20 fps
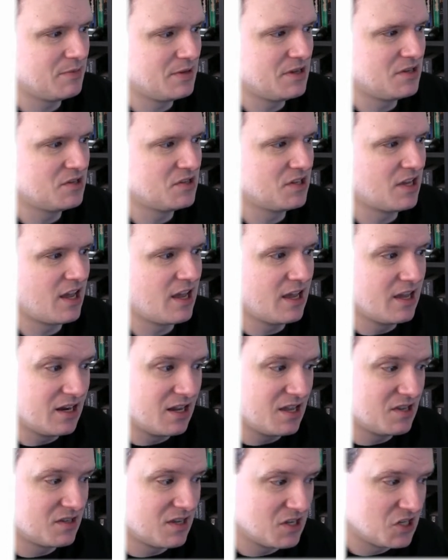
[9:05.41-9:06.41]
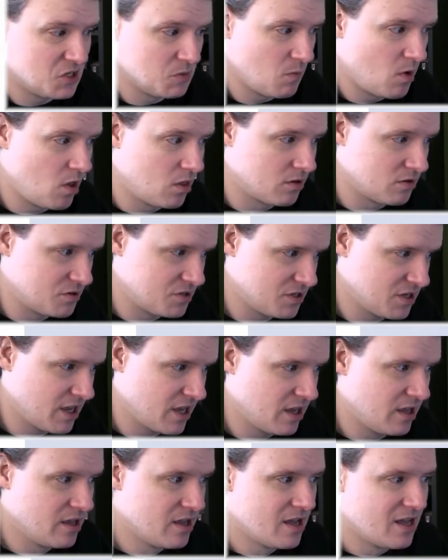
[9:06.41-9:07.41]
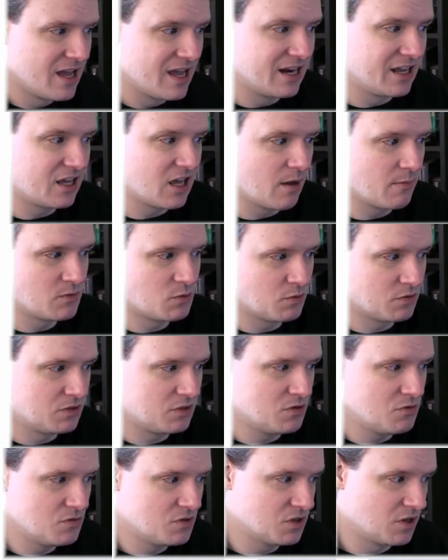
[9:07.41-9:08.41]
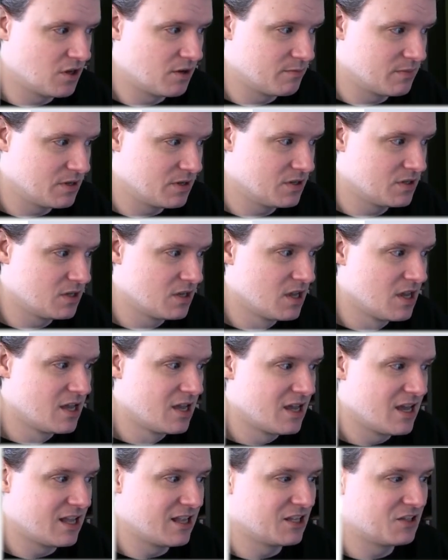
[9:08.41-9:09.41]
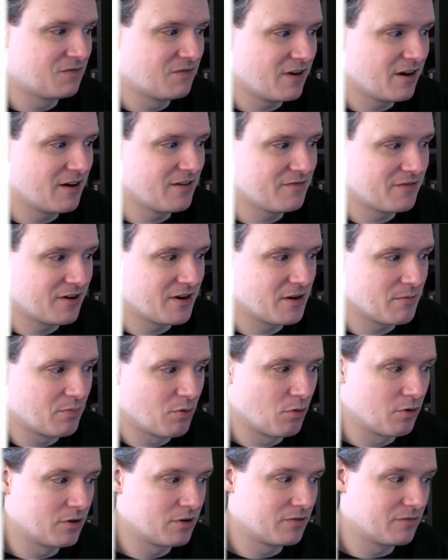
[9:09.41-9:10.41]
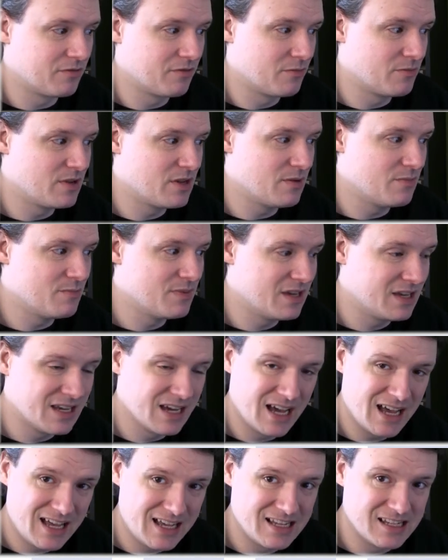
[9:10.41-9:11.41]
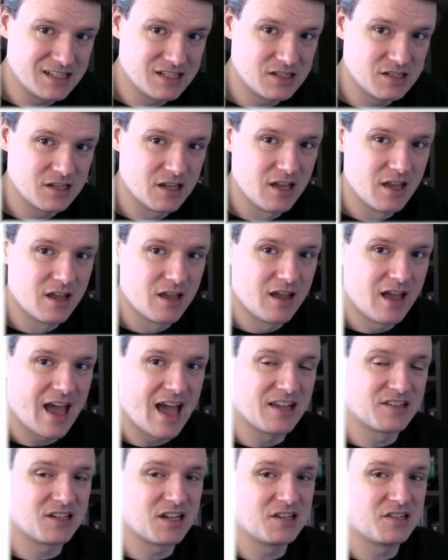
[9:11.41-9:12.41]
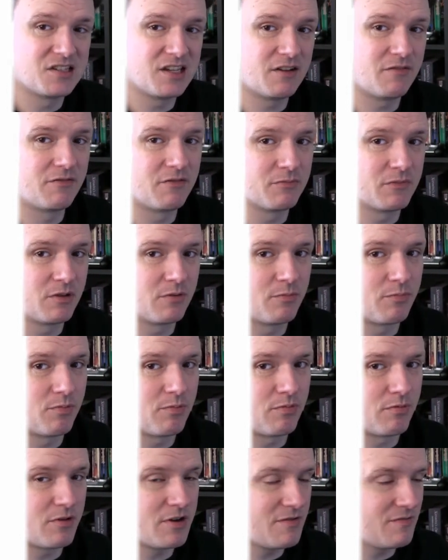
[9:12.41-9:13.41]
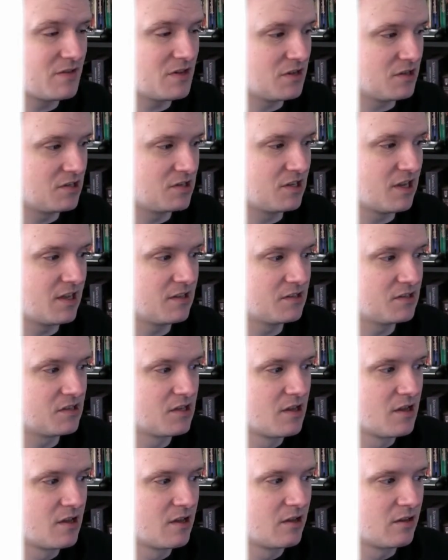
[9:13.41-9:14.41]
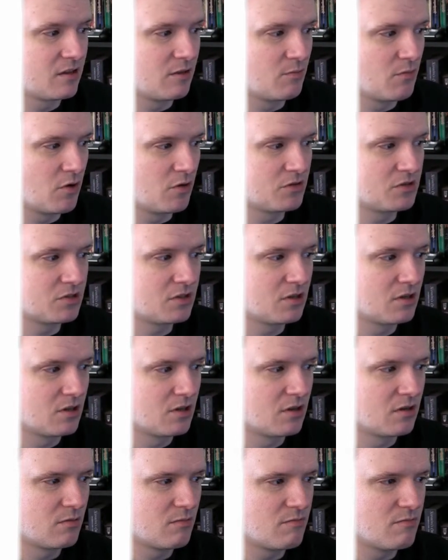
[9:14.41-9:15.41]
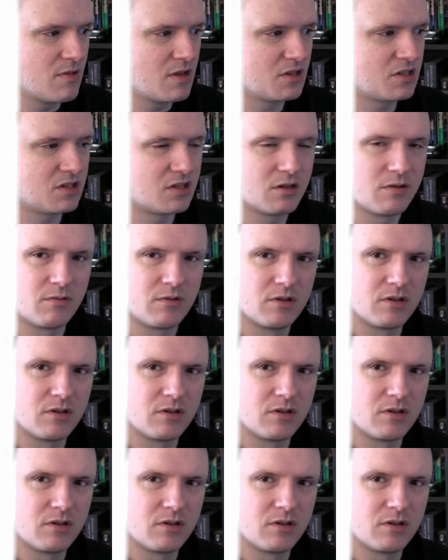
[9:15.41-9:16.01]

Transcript: piece set. It is a smaller set, and it comes with 2 zombies. And that's very, very important for me because, as I said from the previous sets, the most missed